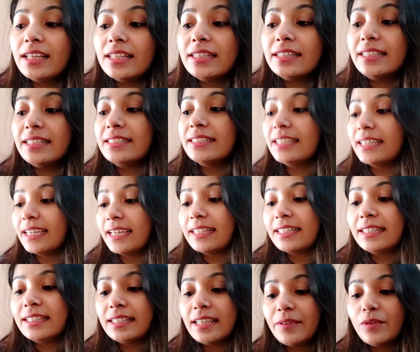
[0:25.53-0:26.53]
The
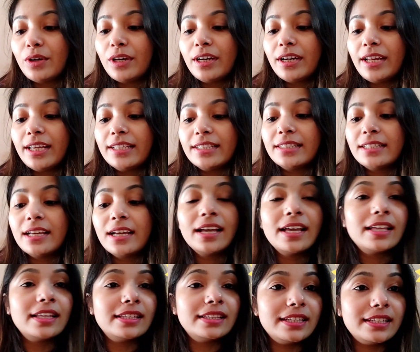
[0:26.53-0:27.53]
second one is
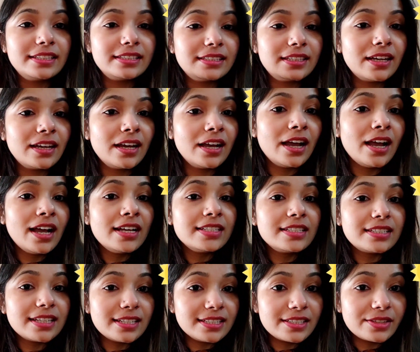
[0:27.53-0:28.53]
this
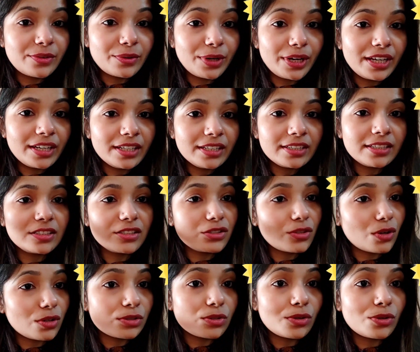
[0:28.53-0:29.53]
sunscreen. This is
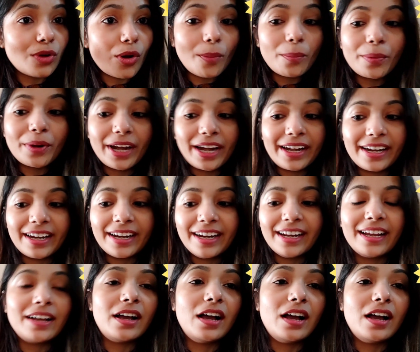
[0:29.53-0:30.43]
also top rated.